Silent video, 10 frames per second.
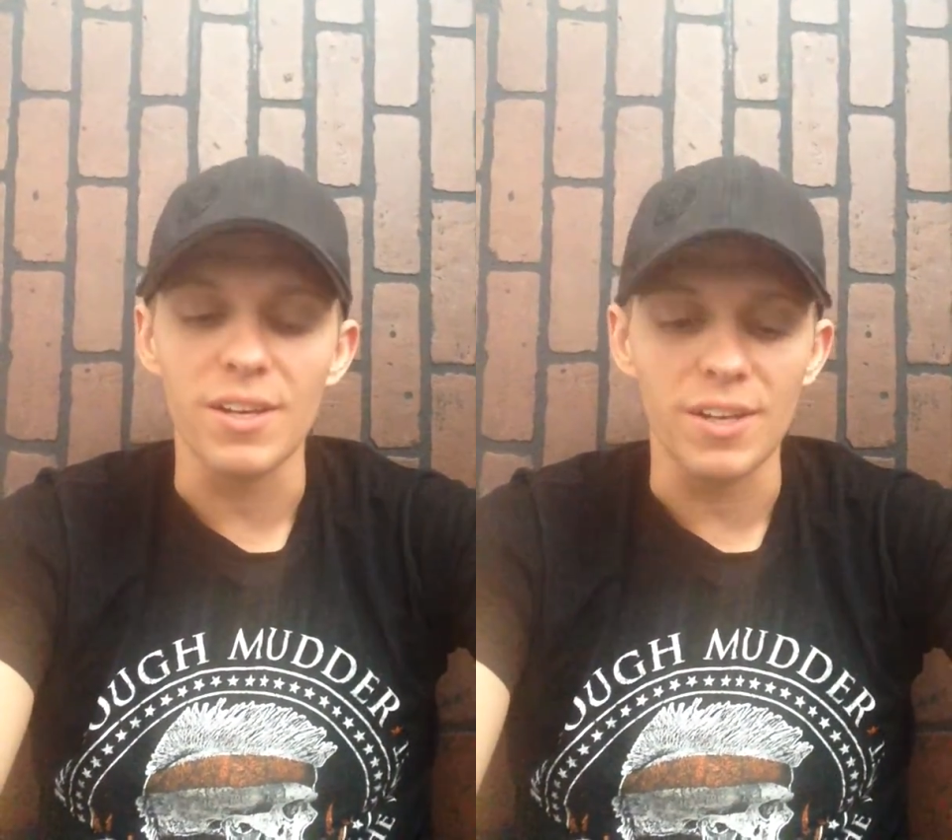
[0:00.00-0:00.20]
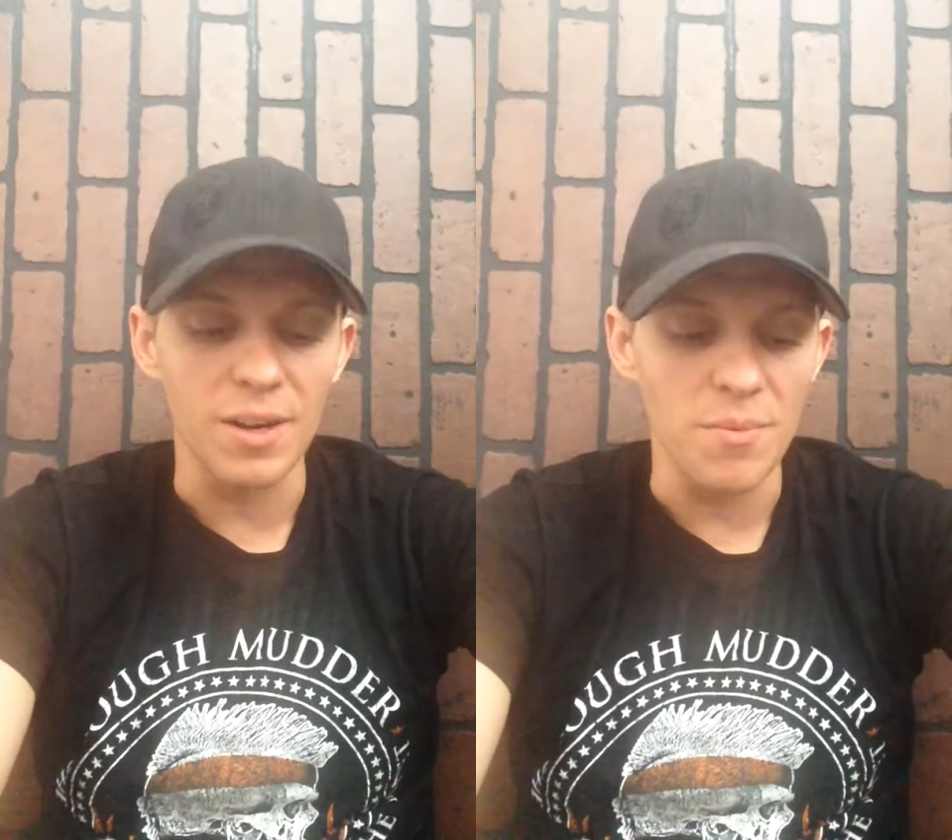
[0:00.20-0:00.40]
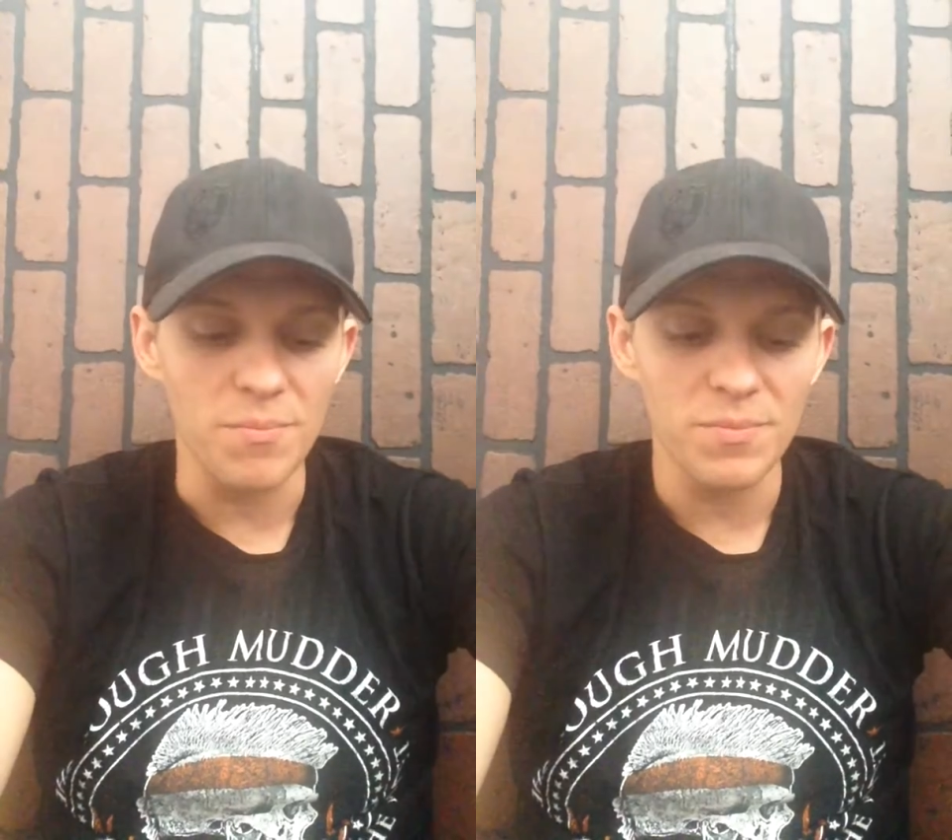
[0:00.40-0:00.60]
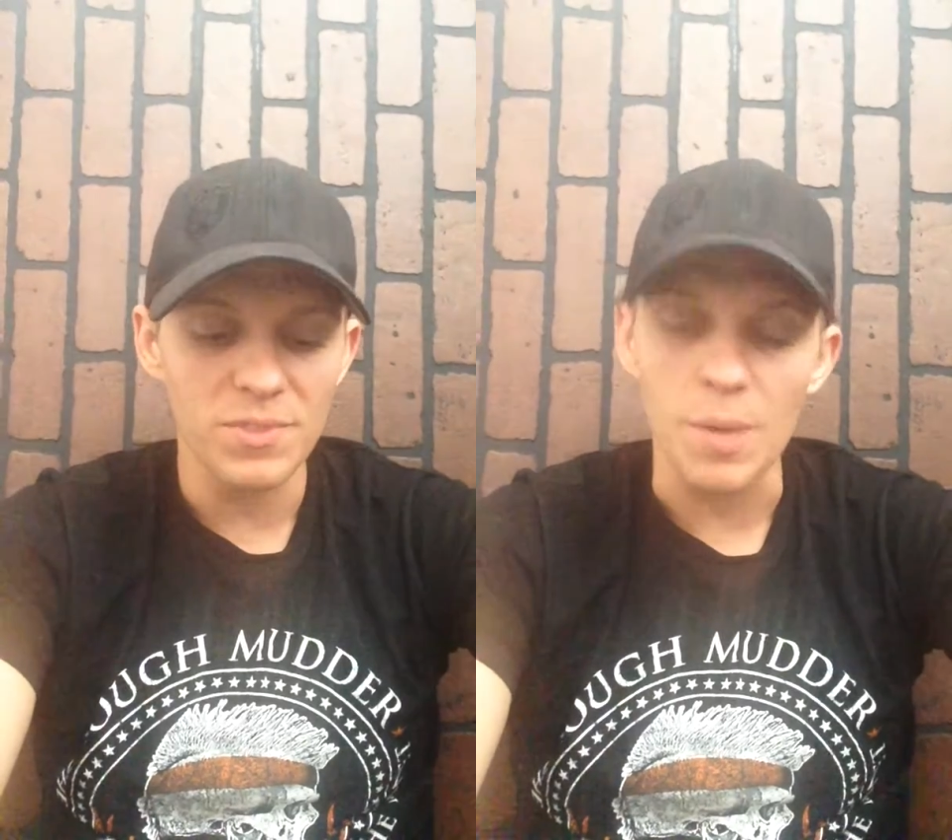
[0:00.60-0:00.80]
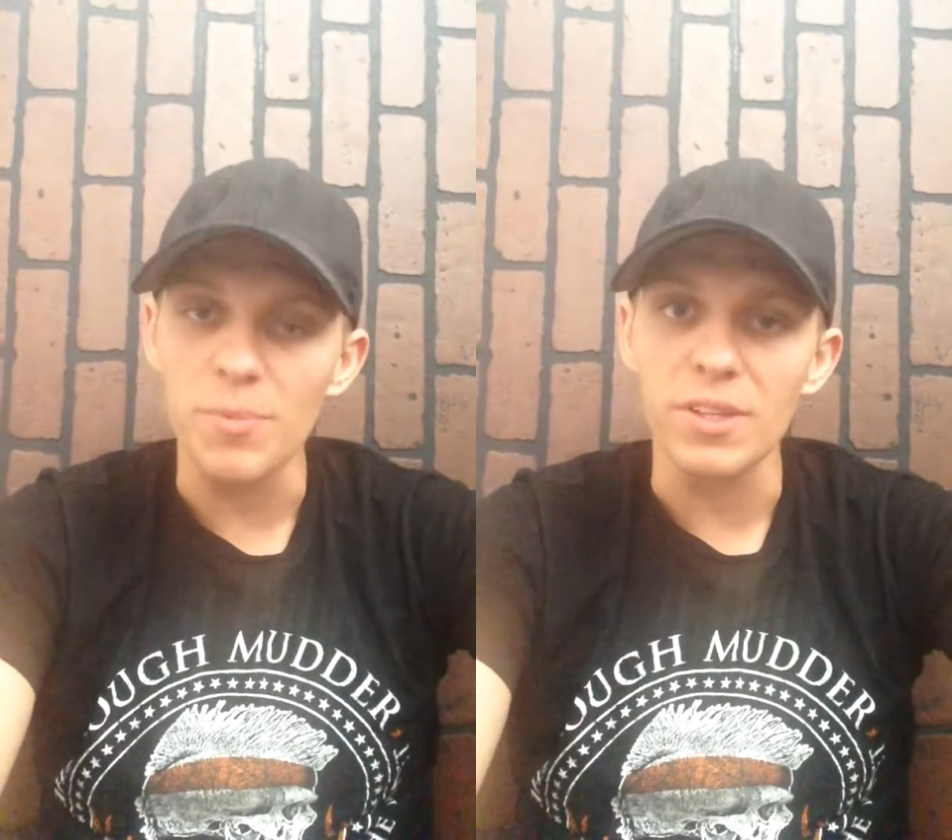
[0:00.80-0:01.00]
Um,
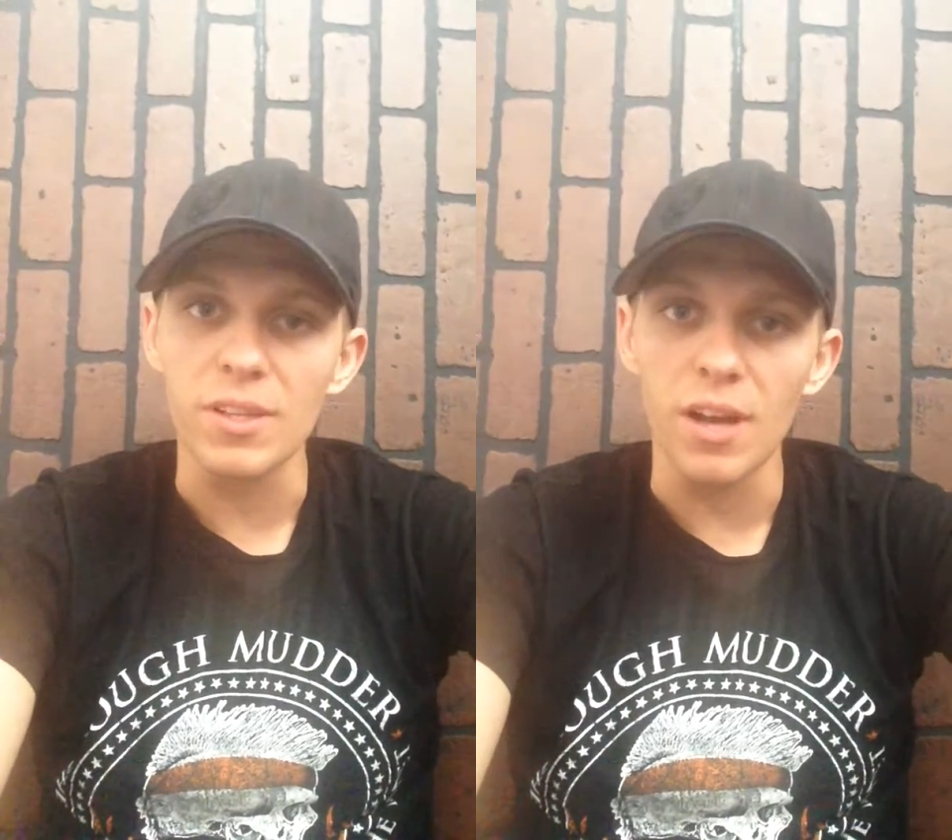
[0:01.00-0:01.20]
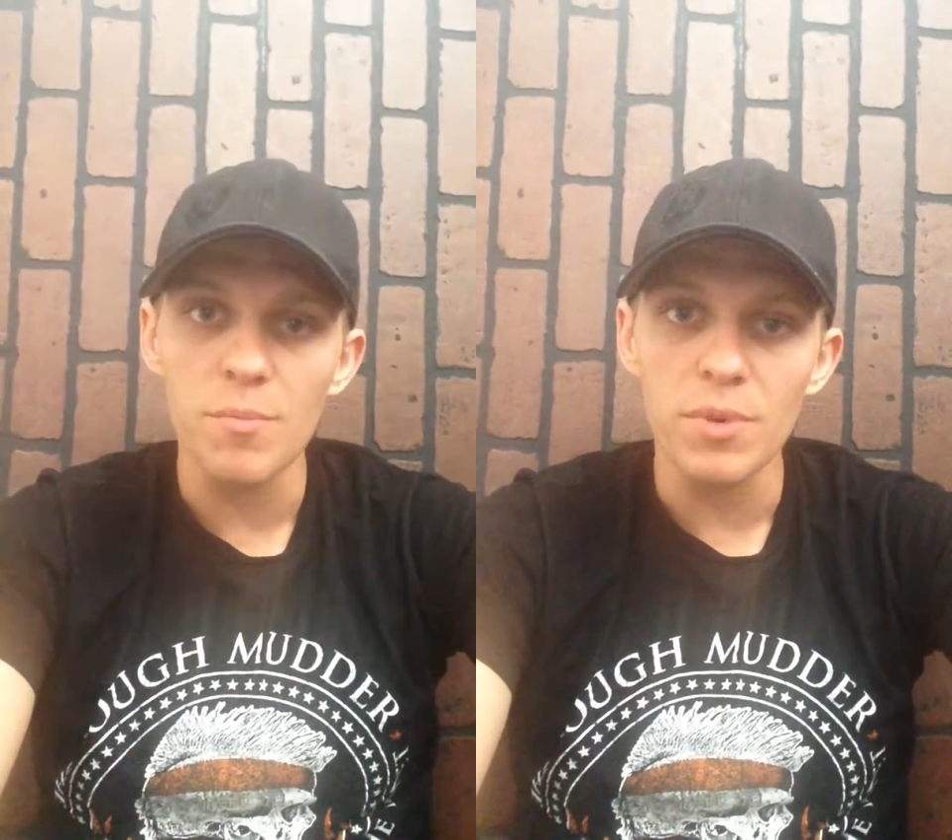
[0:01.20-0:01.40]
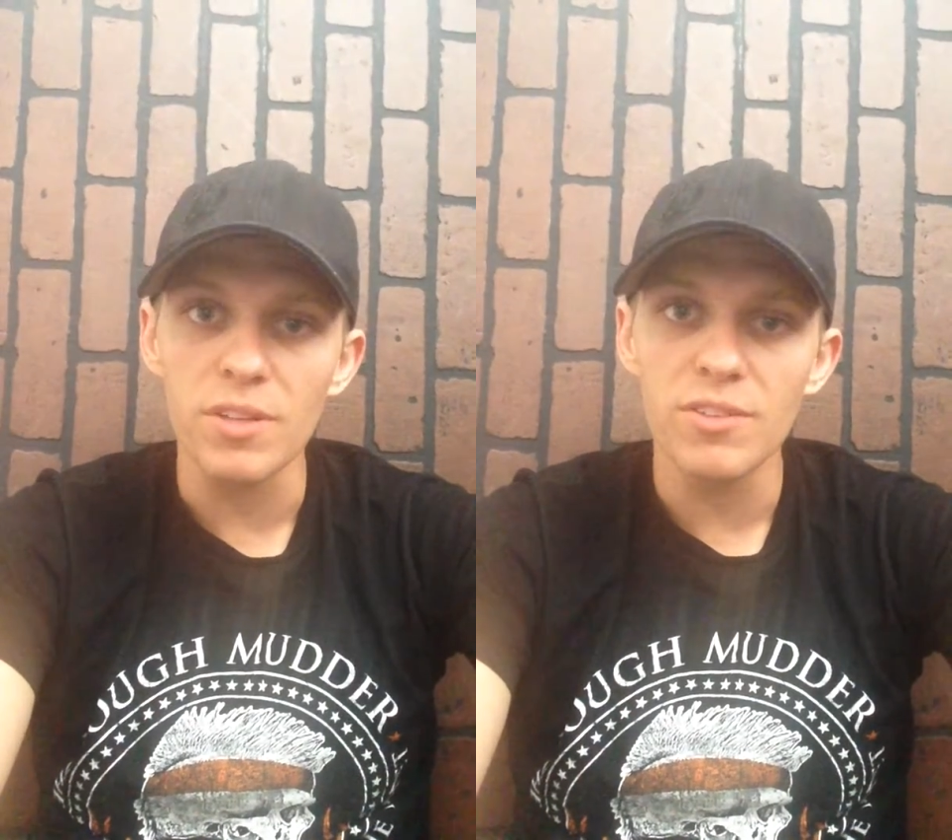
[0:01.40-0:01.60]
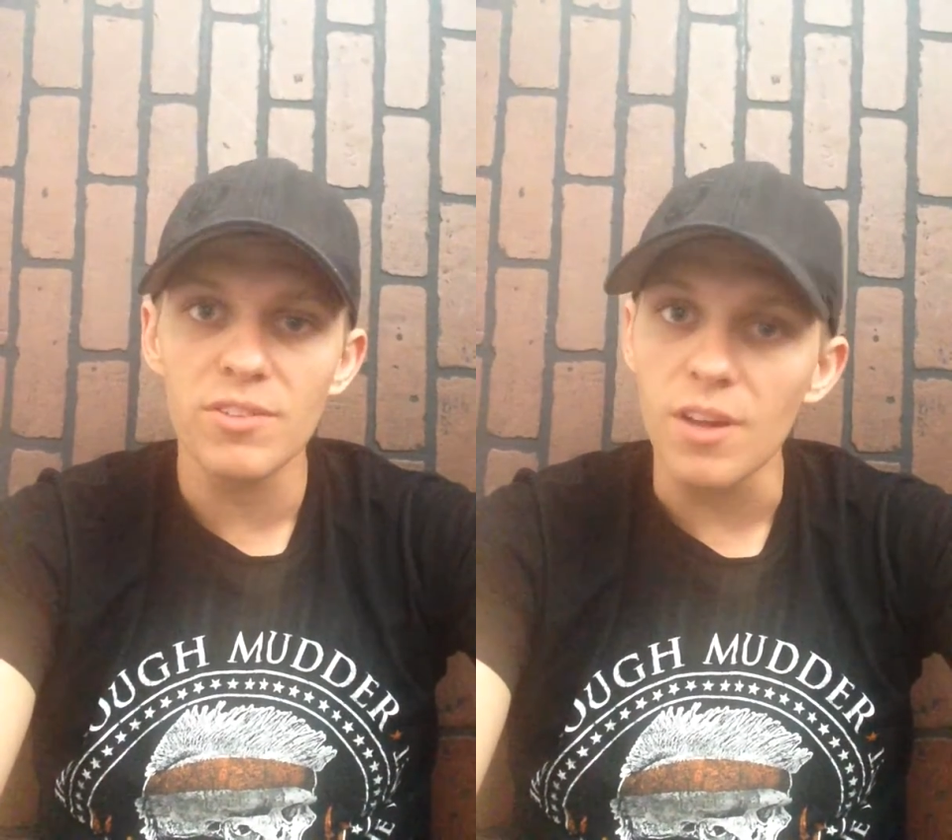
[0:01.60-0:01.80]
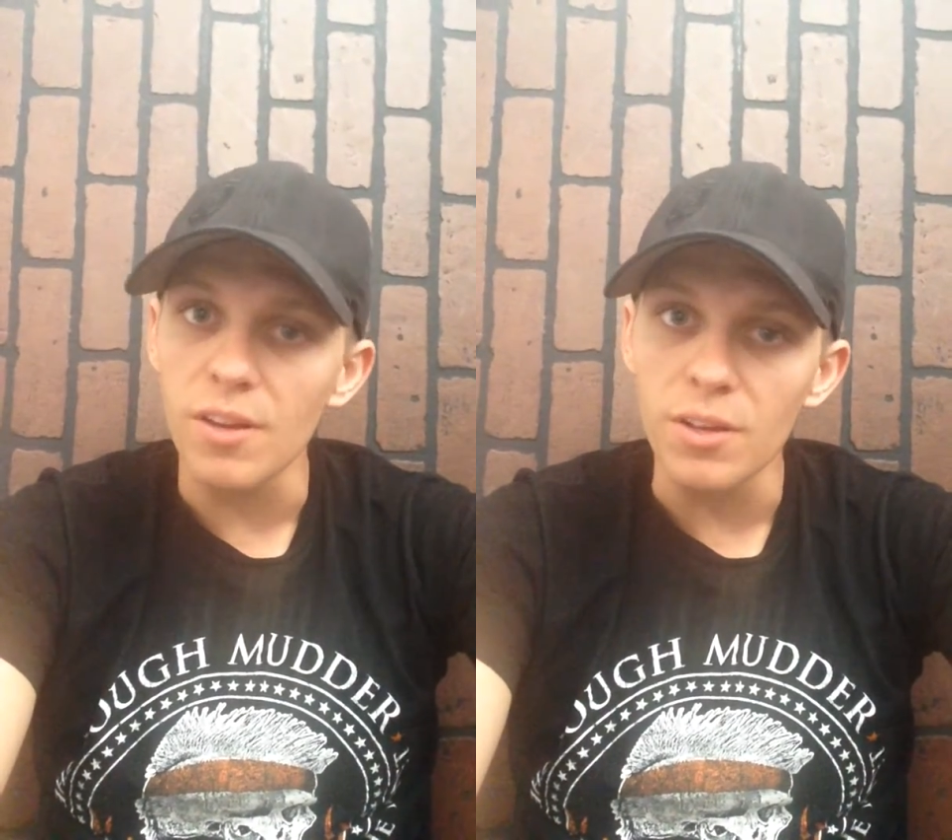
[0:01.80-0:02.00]
something that I've been
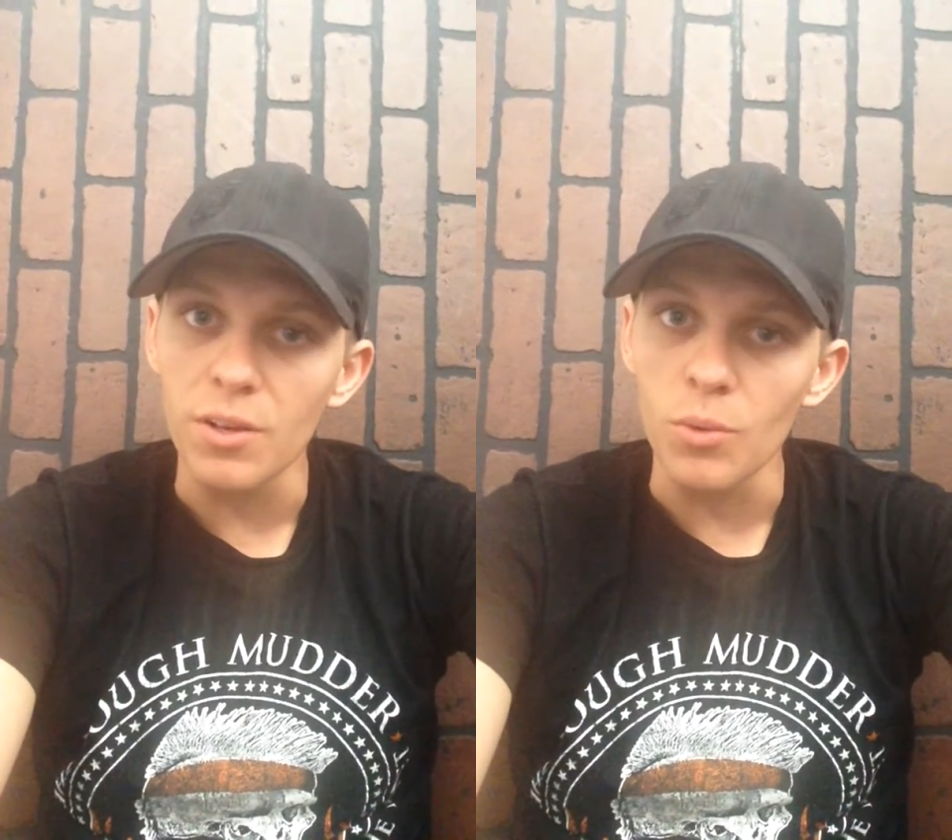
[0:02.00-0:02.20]
studying